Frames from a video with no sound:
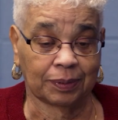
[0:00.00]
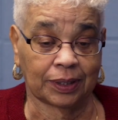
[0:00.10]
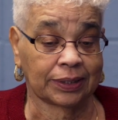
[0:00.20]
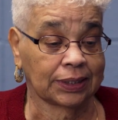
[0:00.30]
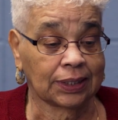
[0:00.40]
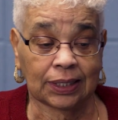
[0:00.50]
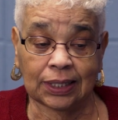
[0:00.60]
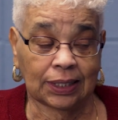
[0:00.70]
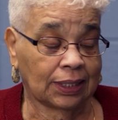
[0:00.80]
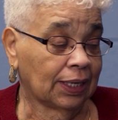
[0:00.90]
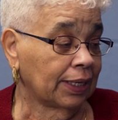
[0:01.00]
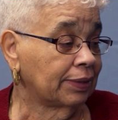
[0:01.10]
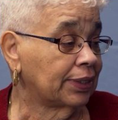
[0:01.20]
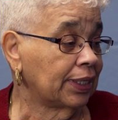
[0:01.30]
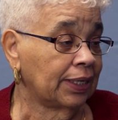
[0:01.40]
but
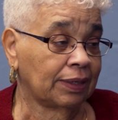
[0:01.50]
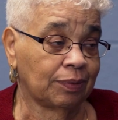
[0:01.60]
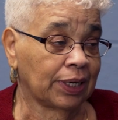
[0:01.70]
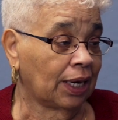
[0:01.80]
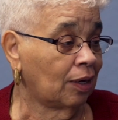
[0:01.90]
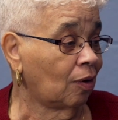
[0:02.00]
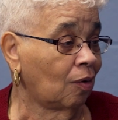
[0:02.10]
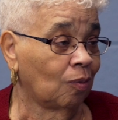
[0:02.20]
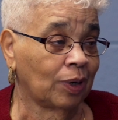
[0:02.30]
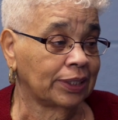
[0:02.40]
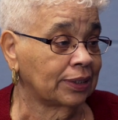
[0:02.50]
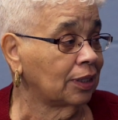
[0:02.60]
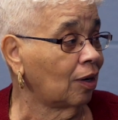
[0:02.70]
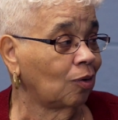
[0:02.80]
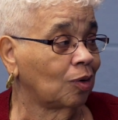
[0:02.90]
like I said, we got a long ways to
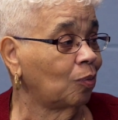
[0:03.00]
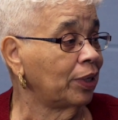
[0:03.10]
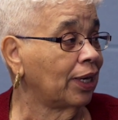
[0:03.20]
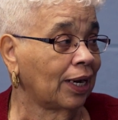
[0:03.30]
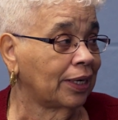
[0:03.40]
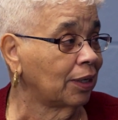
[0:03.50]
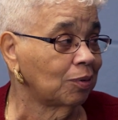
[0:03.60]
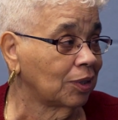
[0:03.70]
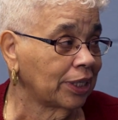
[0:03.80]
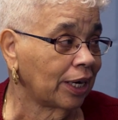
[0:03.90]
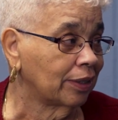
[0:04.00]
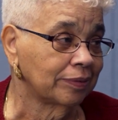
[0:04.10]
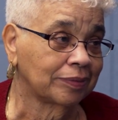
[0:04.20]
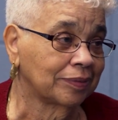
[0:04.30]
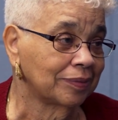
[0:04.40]
go because we're not equal yet.
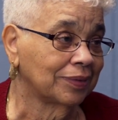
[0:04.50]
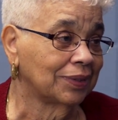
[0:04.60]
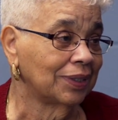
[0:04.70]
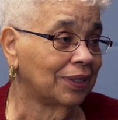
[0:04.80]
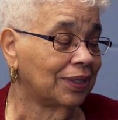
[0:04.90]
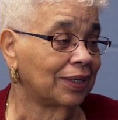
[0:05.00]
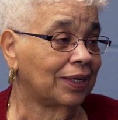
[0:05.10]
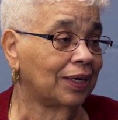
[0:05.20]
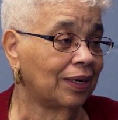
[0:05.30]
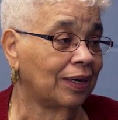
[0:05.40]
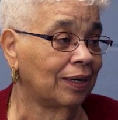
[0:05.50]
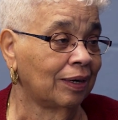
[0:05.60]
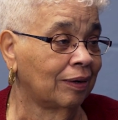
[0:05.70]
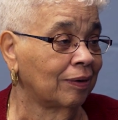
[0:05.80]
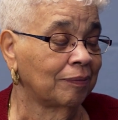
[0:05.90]
No. And
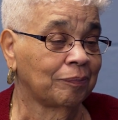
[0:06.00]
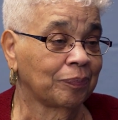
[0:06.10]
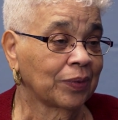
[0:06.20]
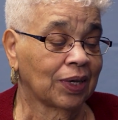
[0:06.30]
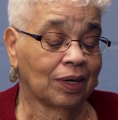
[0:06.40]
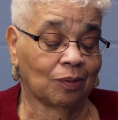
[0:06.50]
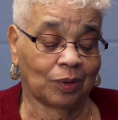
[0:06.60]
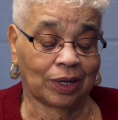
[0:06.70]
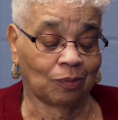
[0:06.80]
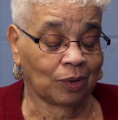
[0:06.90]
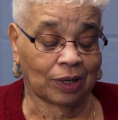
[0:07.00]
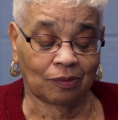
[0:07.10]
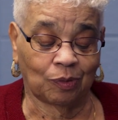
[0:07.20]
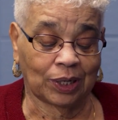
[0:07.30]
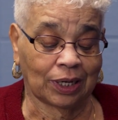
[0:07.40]
and uh, get, we,
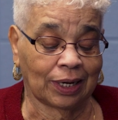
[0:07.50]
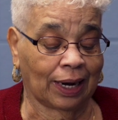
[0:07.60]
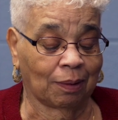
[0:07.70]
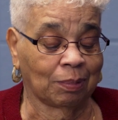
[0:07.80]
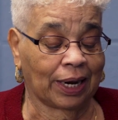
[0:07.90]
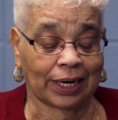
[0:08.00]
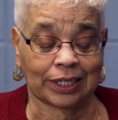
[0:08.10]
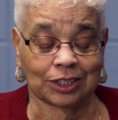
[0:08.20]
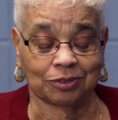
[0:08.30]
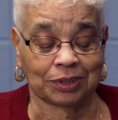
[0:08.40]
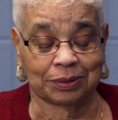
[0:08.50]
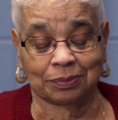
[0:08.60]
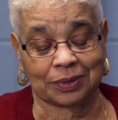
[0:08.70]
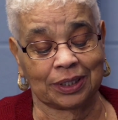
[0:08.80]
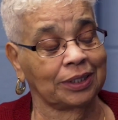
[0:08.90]
if we can get our Black history
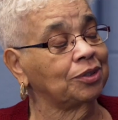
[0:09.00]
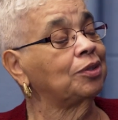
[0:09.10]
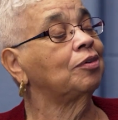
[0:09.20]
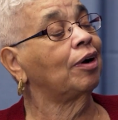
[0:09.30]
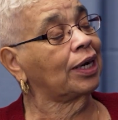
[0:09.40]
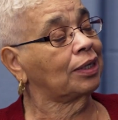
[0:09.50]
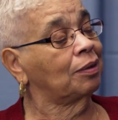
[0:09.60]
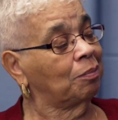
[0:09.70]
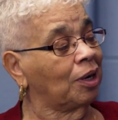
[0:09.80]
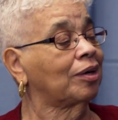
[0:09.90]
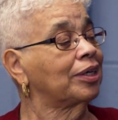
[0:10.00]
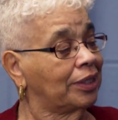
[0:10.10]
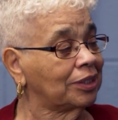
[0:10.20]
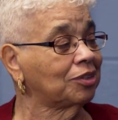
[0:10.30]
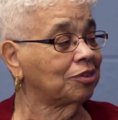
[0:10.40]
into the regular American
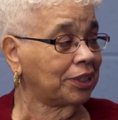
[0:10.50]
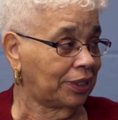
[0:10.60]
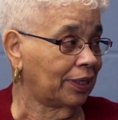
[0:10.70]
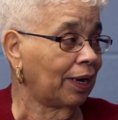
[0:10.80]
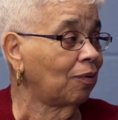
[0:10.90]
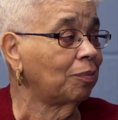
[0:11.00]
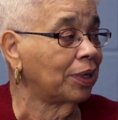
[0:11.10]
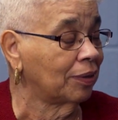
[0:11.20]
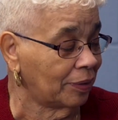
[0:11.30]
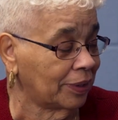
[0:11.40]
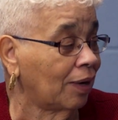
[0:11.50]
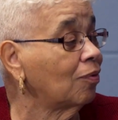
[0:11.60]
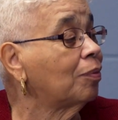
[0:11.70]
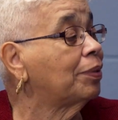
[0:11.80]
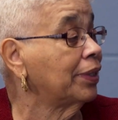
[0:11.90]
history, that would be a,
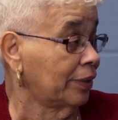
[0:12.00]
that would be.